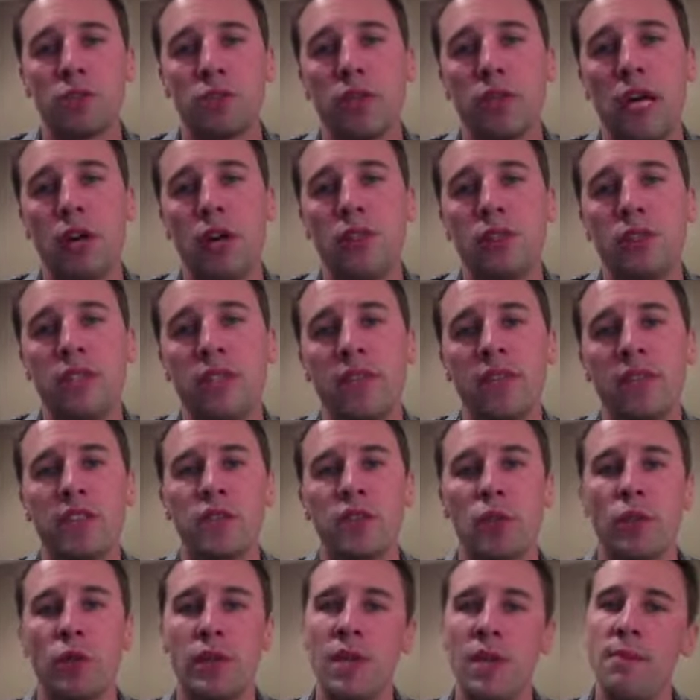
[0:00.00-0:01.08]
They're browsing
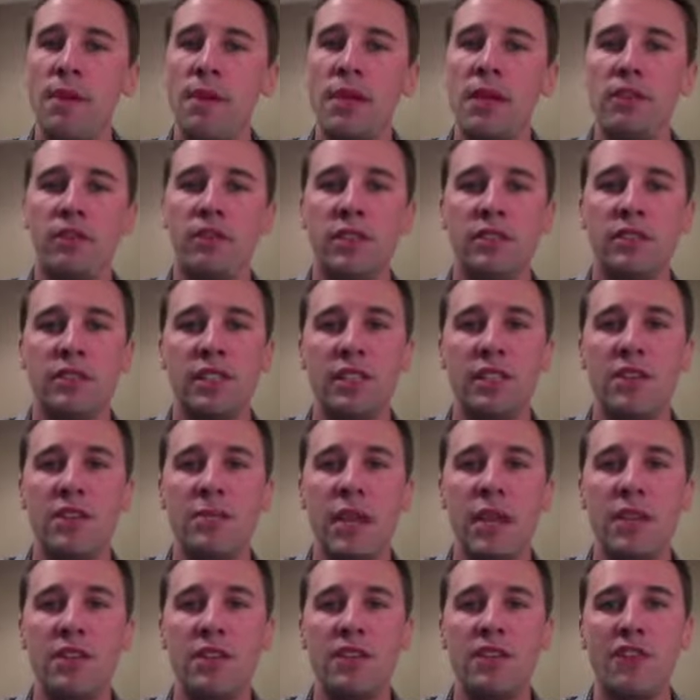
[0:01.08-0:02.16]
inventory. They may have visited
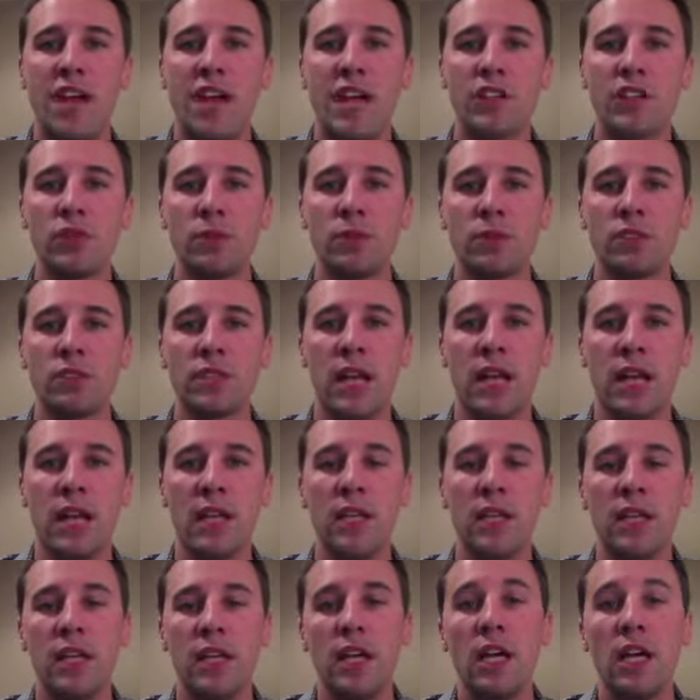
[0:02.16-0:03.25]
a manufacturer
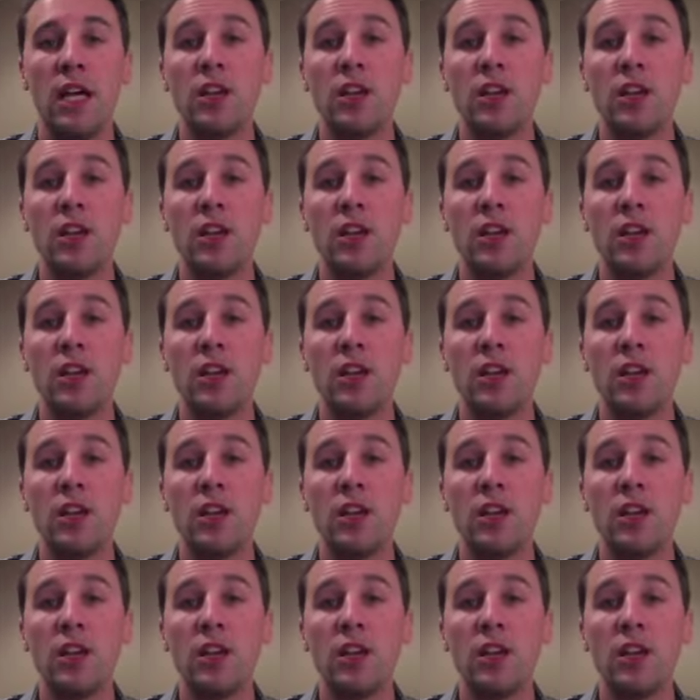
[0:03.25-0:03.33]
site.